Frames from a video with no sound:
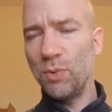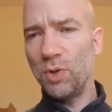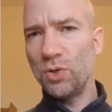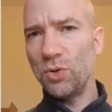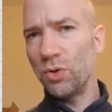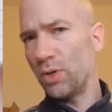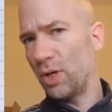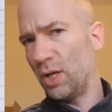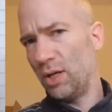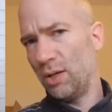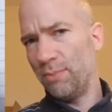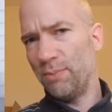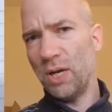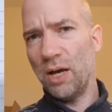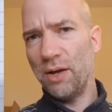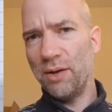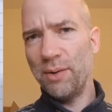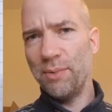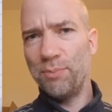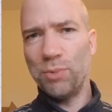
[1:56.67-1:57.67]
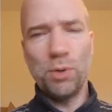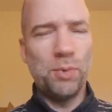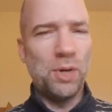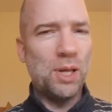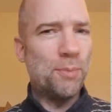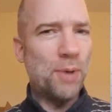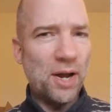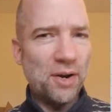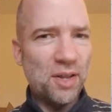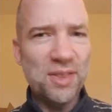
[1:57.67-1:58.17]
We're talking about
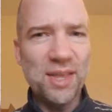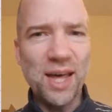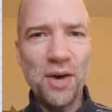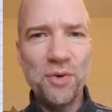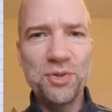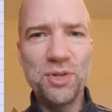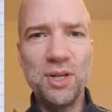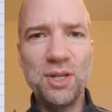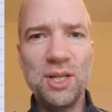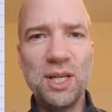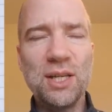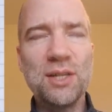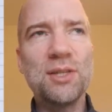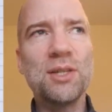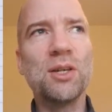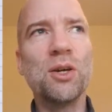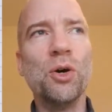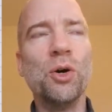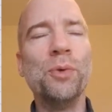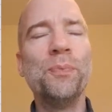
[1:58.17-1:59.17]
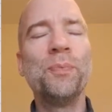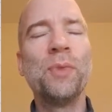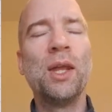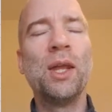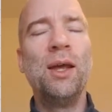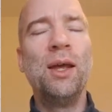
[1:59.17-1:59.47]
probably about 1,000 years ago.